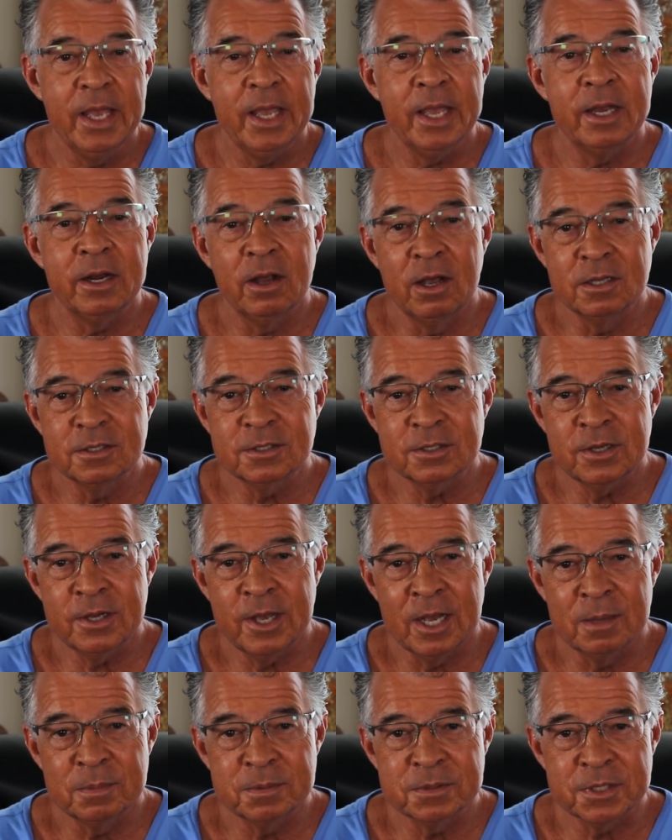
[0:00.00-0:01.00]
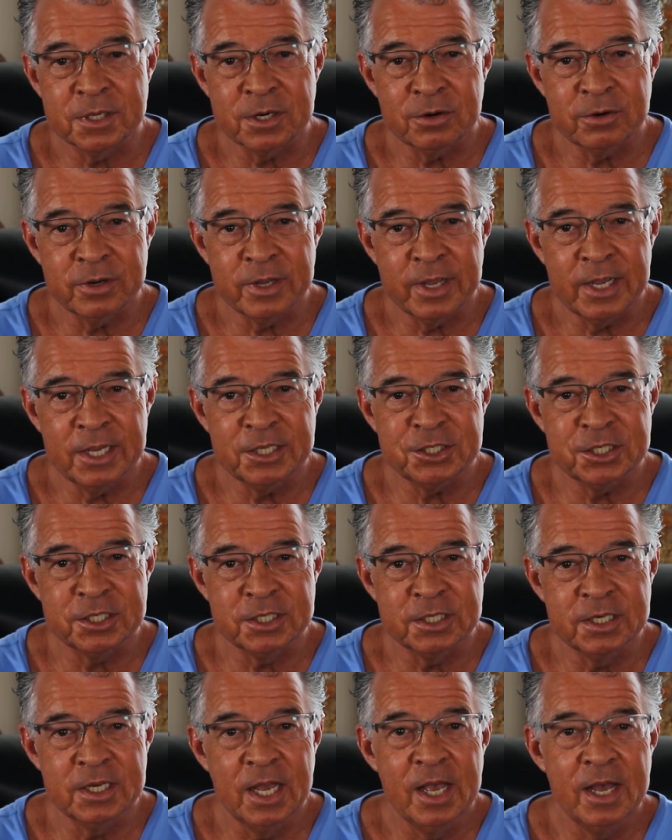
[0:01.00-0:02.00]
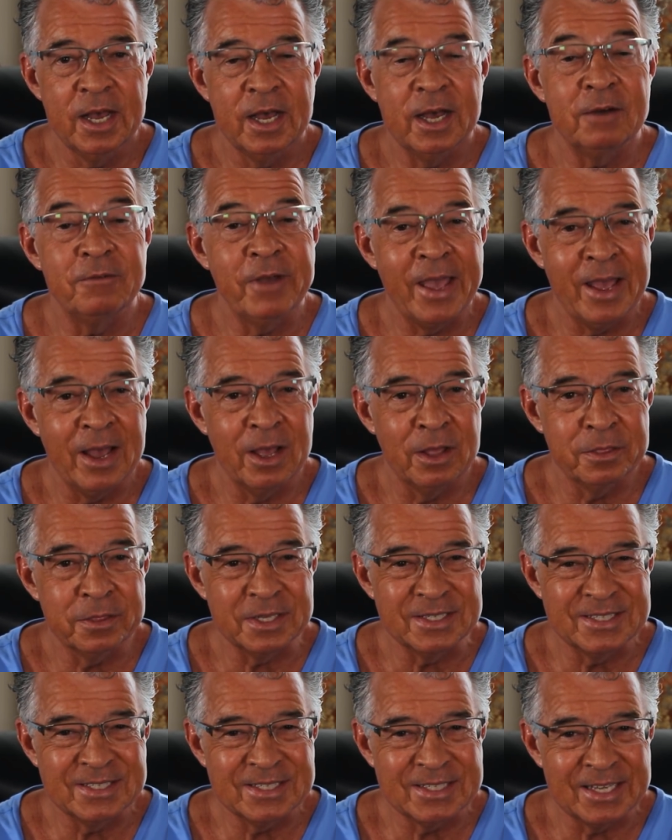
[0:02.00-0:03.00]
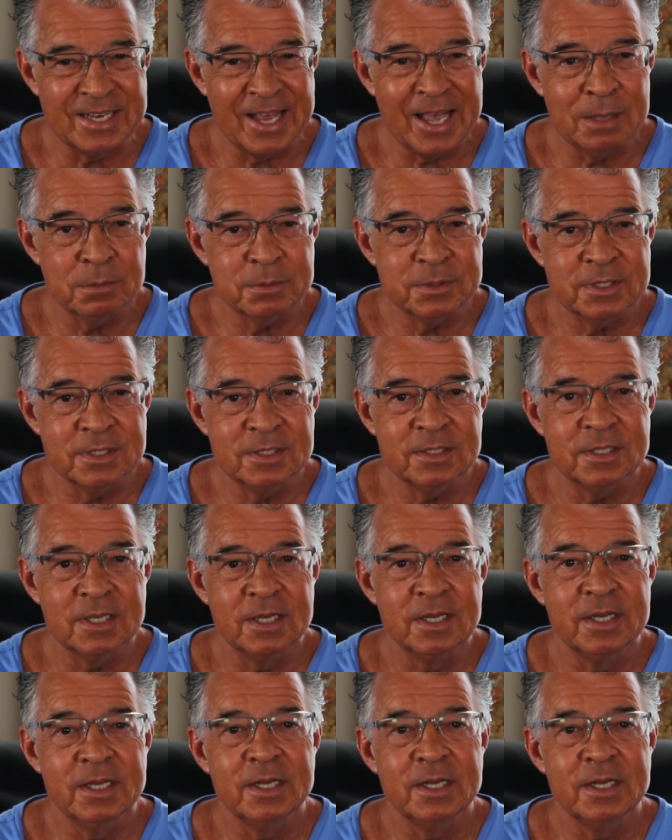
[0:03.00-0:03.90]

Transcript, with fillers: It also helps the creation of healthy synapses,